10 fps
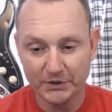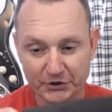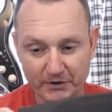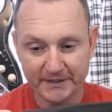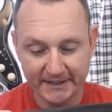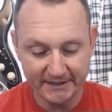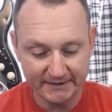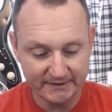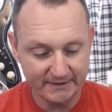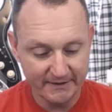you're in
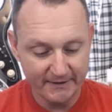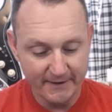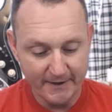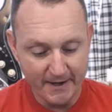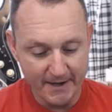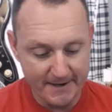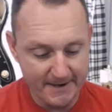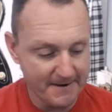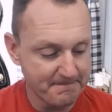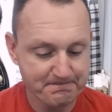this,
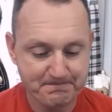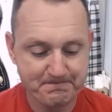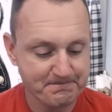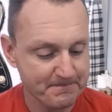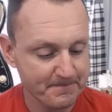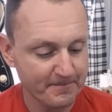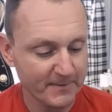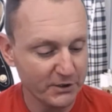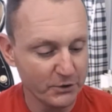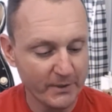
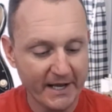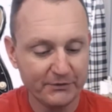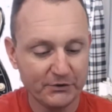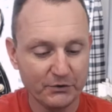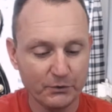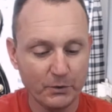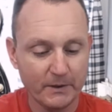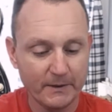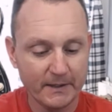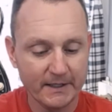you would have to
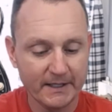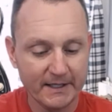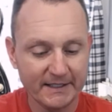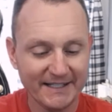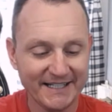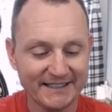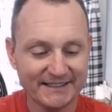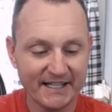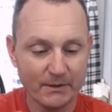get a second